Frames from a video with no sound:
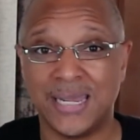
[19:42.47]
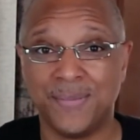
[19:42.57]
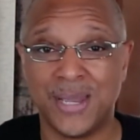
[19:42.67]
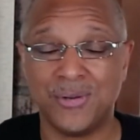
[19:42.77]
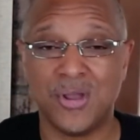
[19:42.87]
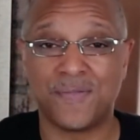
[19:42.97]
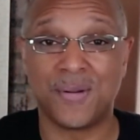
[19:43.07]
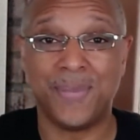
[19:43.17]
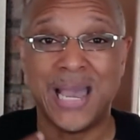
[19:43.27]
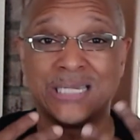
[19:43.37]
amen, you have
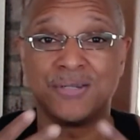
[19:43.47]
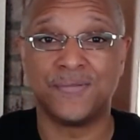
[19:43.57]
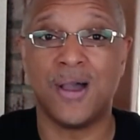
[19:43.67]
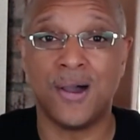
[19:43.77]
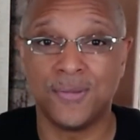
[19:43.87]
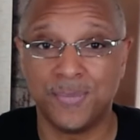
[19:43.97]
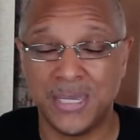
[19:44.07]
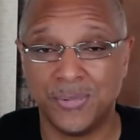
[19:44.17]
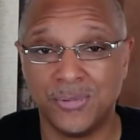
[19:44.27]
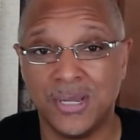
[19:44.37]
compassion for other
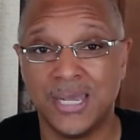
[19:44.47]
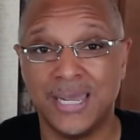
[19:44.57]
people.